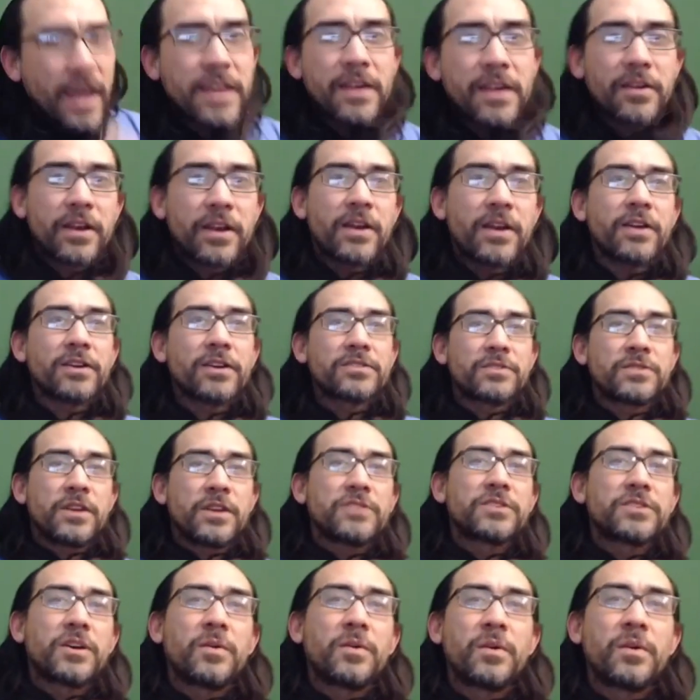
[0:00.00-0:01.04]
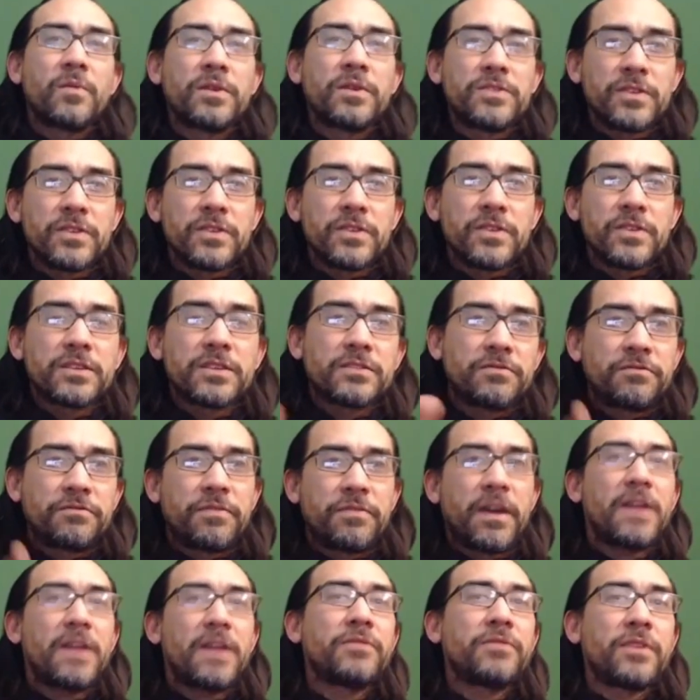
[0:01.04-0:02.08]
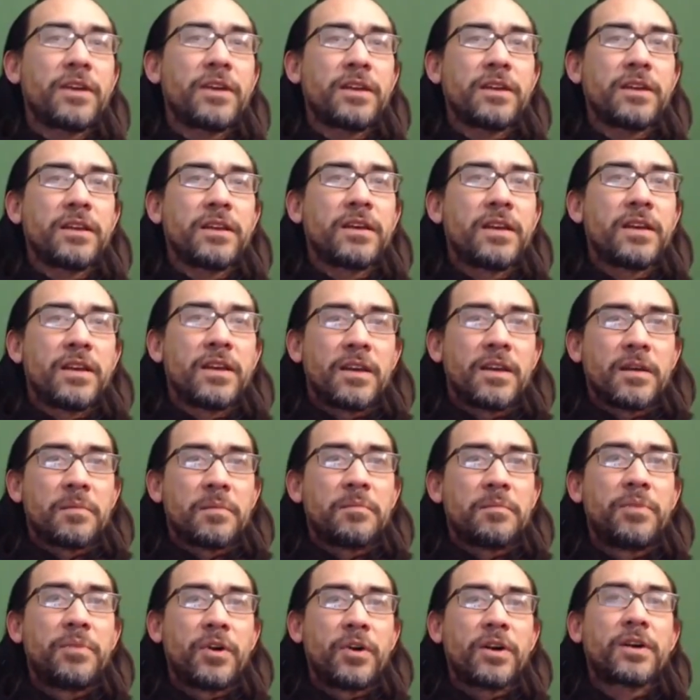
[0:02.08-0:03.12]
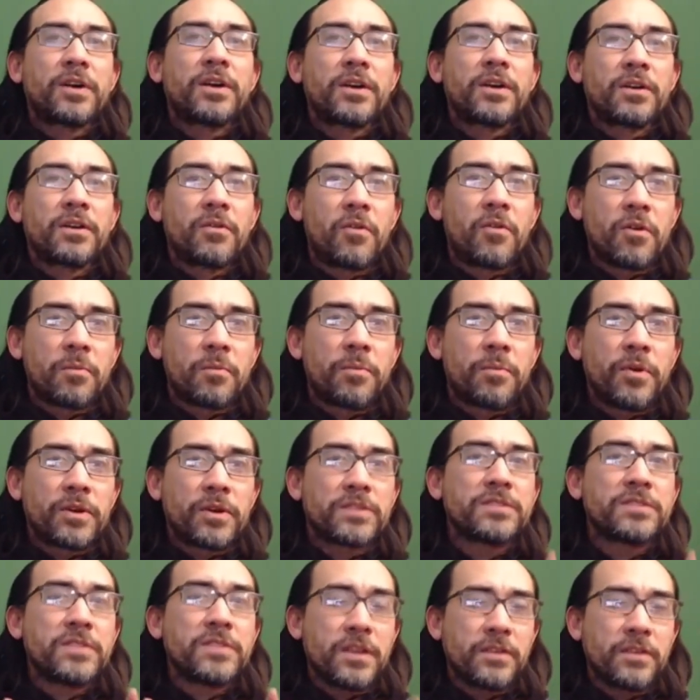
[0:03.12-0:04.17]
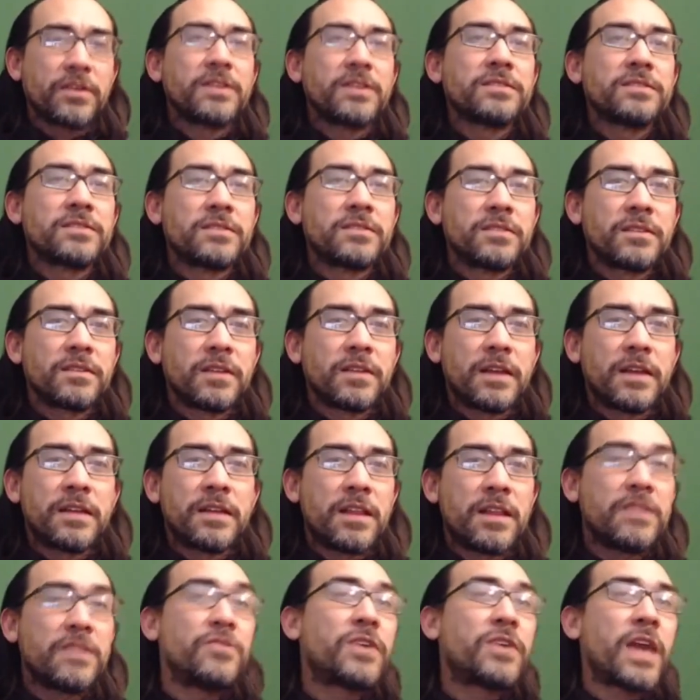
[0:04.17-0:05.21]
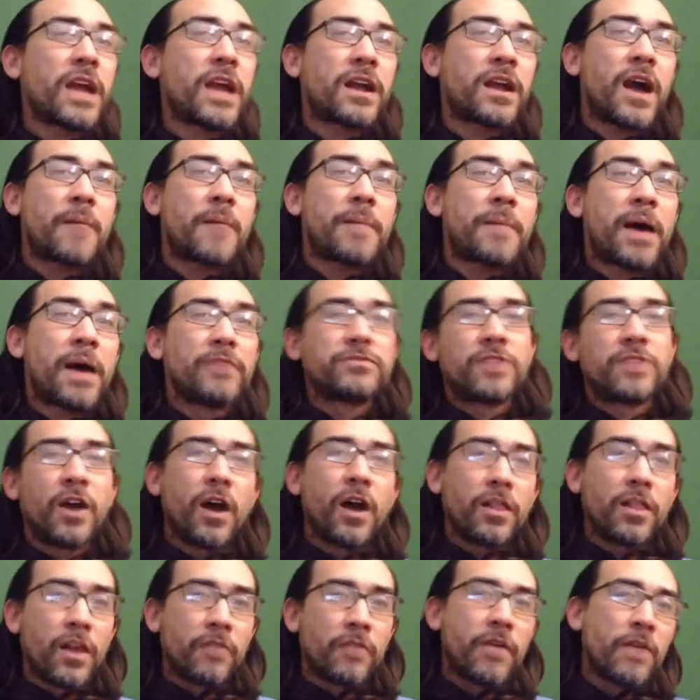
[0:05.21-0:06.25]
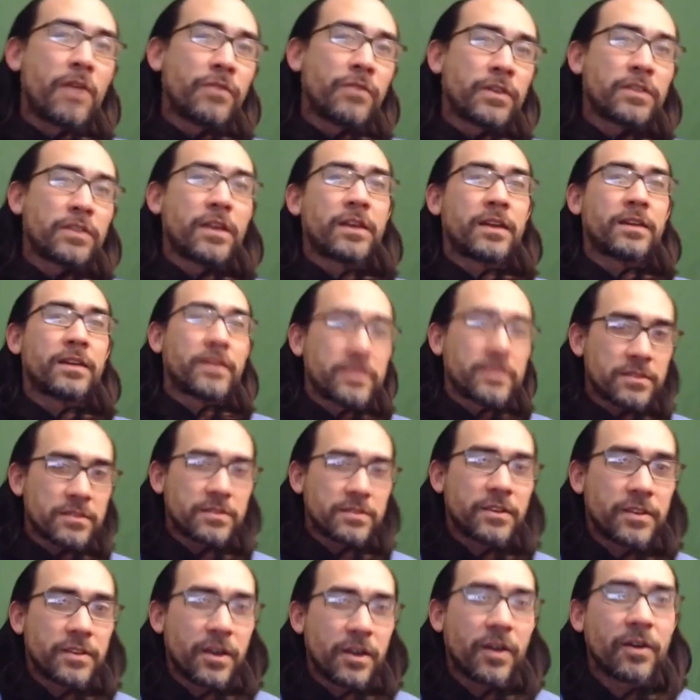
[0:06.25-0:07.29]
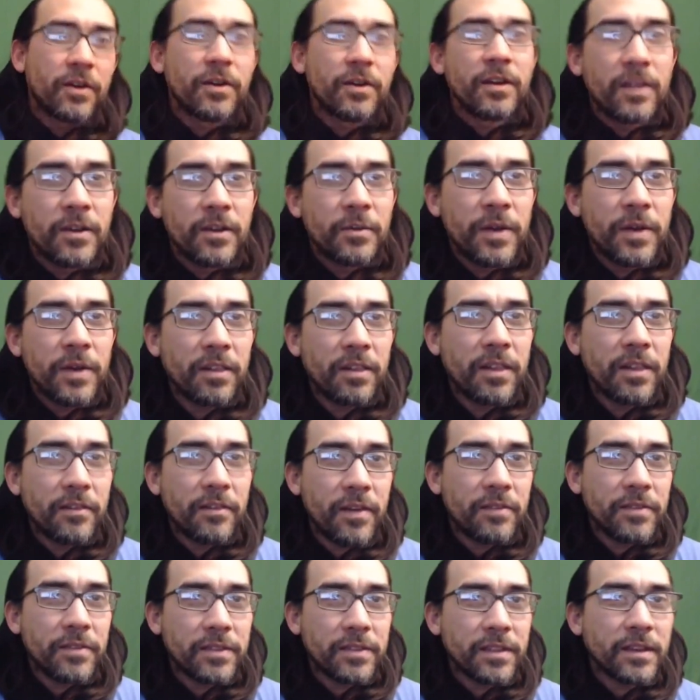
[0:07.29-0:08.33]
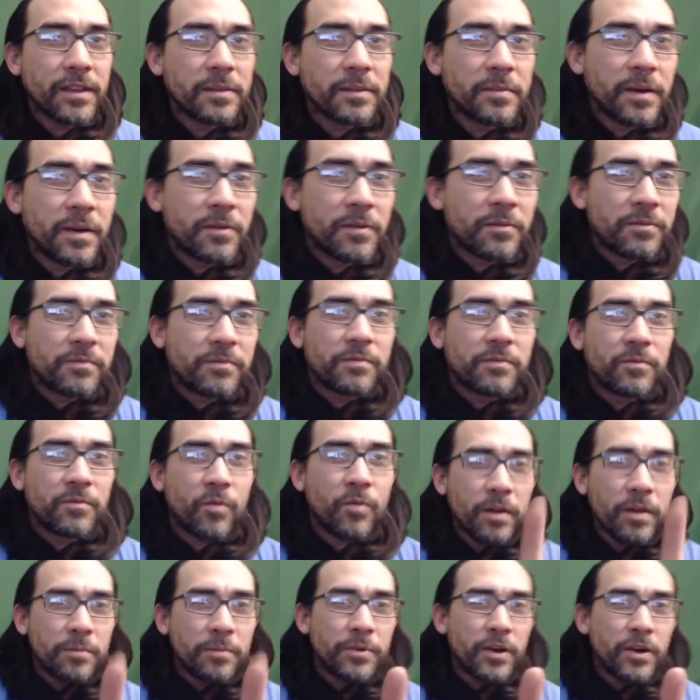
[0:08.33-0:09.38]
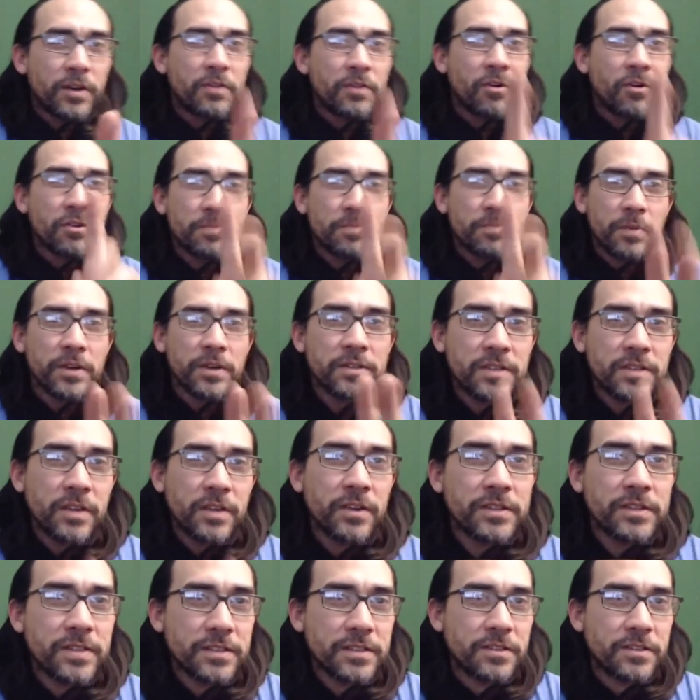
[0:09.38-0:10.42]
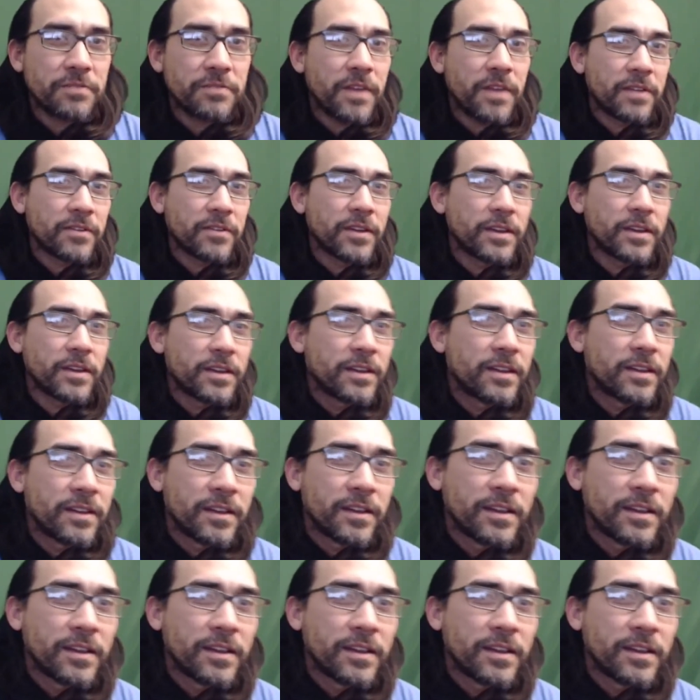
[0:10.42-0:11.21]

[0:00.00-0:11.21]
Hey, there we go. Here's a good one. What's your guys' favorite book or book series? And then you can't cop out and say, oh, I love everything, because, you know, we all love everything. But one book or book series is your favorite?